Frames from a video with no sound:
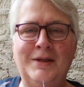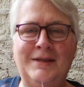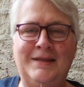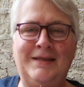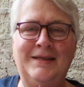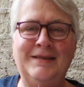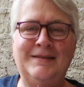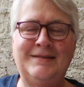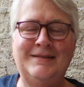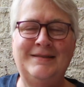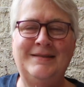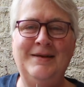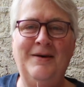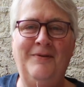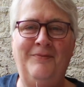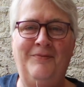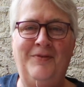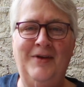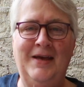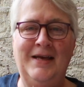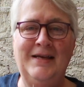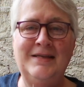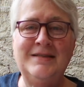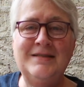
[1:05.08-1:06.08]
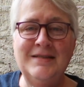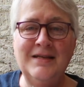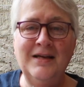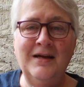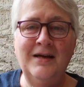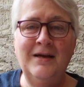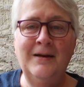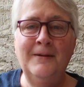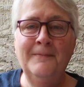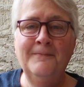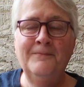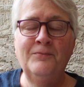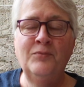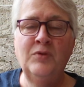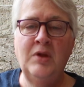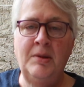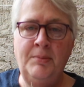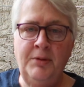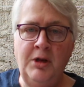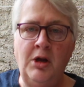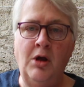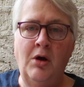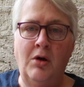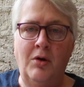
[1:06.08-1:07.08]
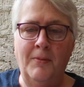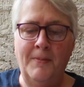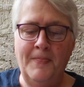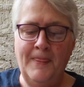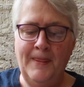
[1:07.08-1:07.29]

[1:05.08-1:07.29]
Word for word: what this stuff is, let me know.